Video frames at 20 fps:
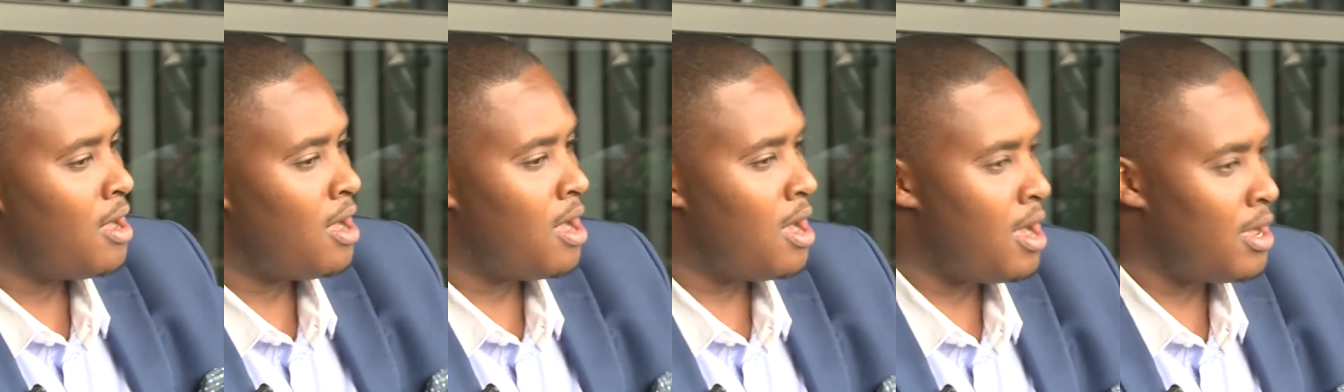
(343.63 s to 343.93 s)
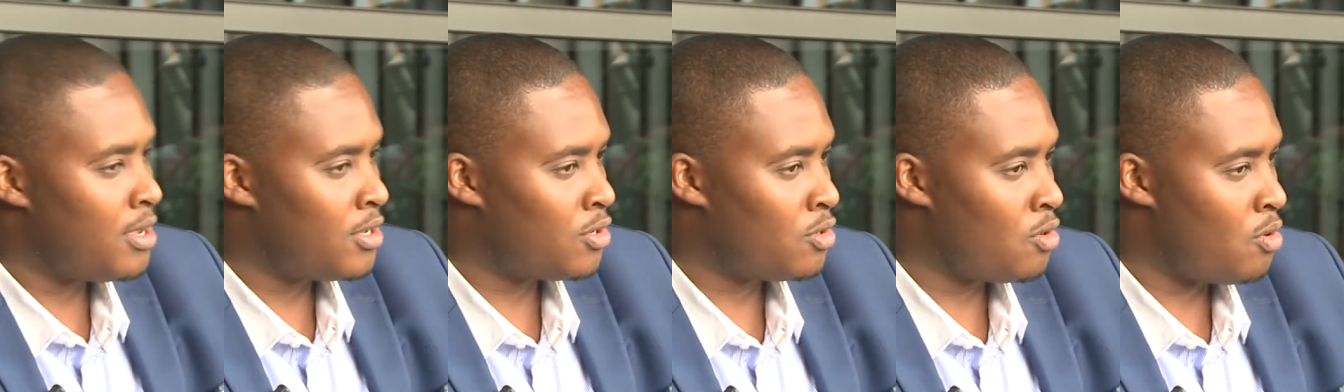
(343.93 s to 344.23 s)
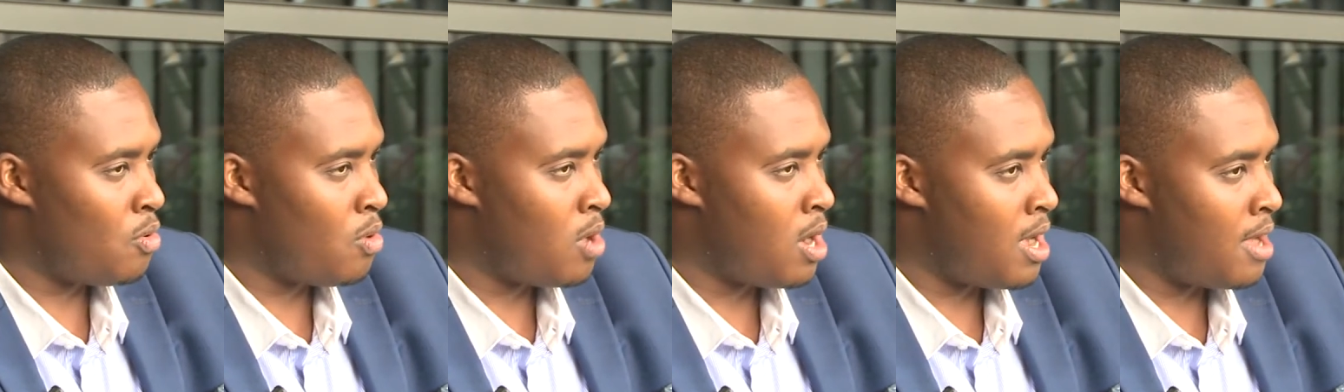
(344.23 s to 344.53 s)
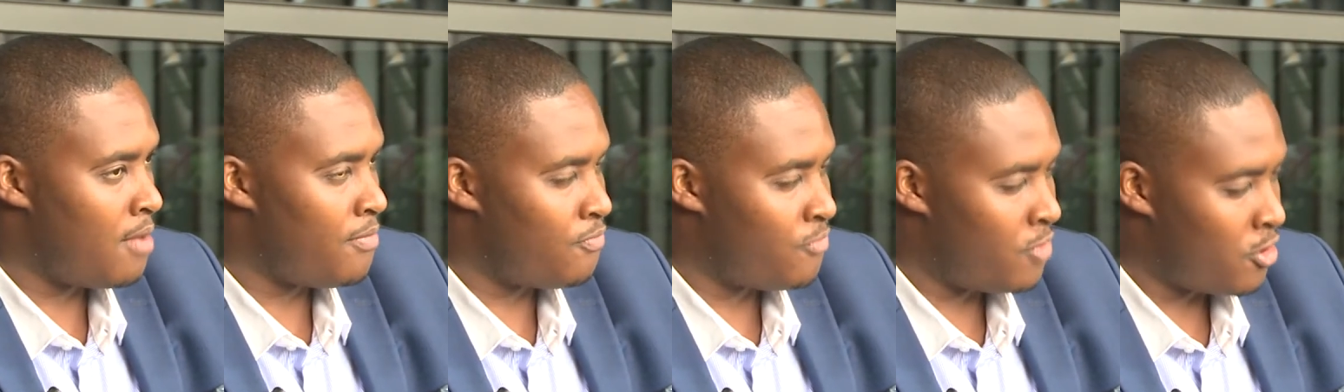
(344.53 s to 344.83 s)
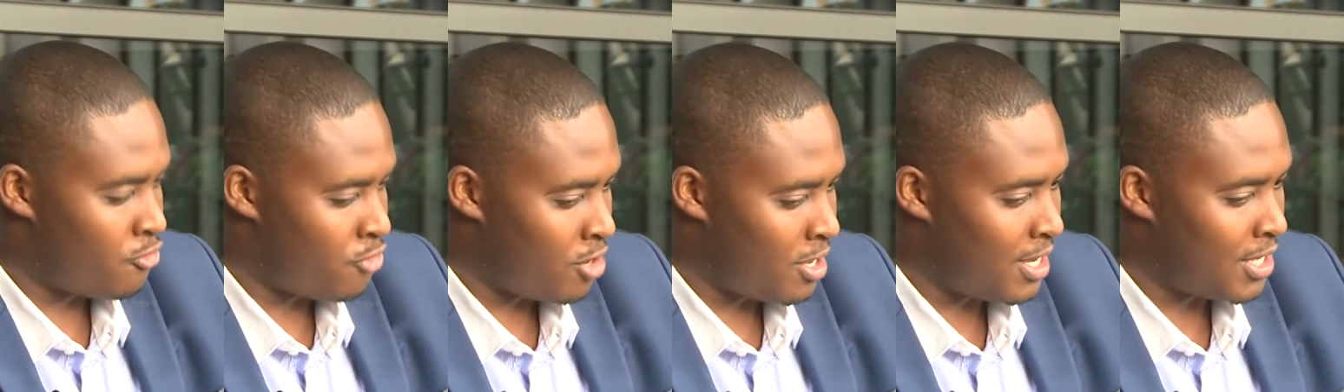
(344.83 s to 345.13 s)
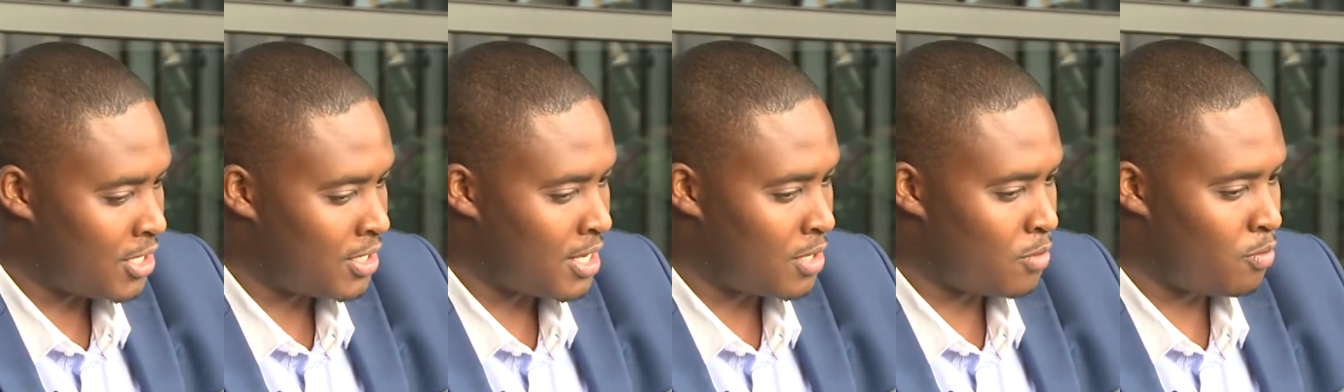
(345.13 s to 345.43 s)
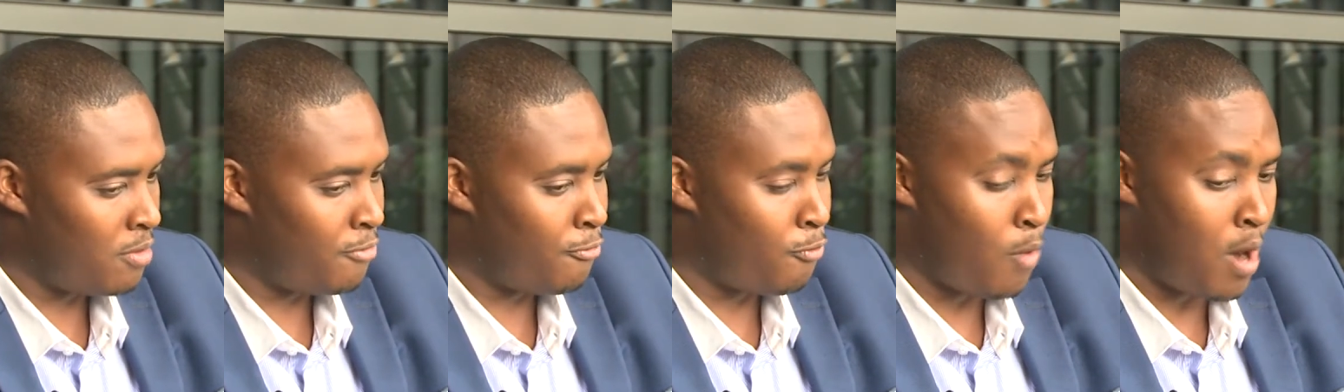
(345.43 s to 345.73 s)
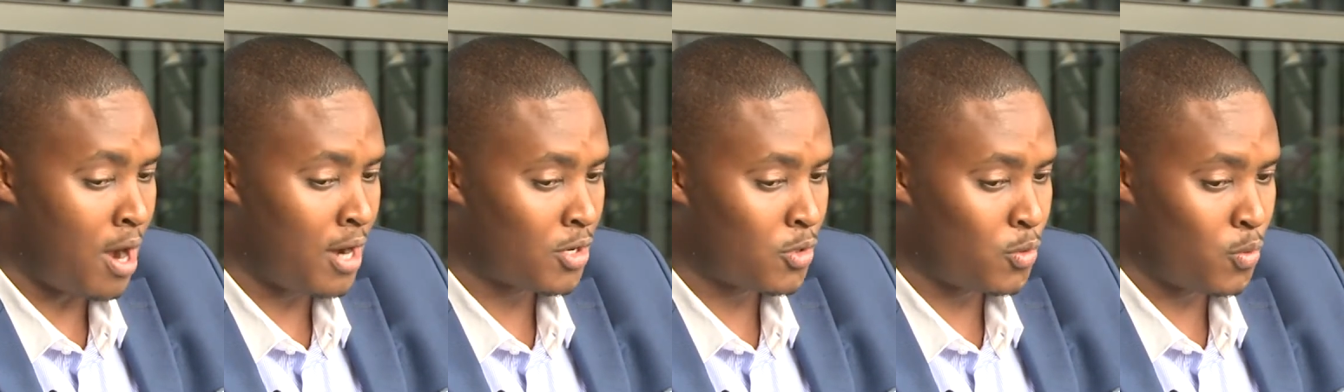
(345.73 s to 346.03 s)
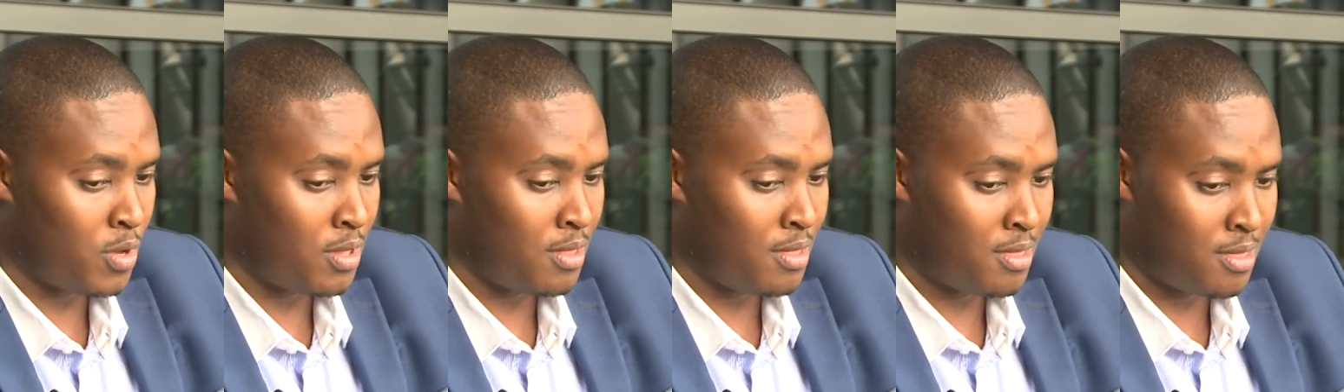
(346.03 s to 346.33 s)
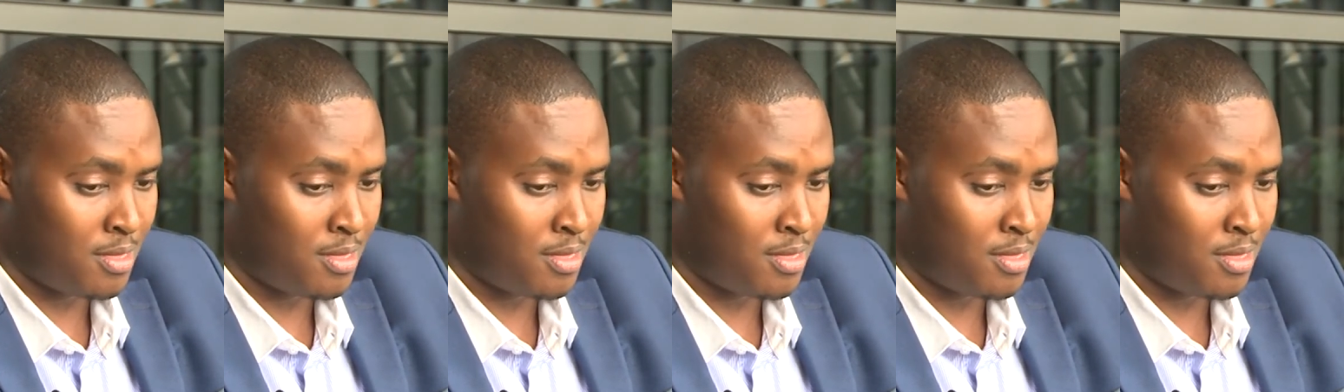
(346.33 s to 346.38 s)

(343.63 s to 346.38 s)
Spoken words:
The traders that we've worked with,